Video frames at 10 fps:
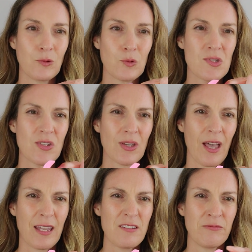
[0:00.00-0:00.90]
also
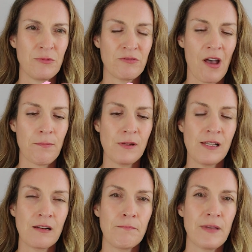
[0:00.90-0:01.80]
kind of move up a
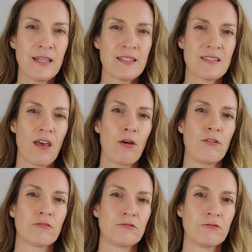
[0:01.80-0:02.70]
little bit, so
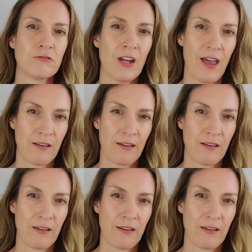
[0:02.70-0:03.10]
r.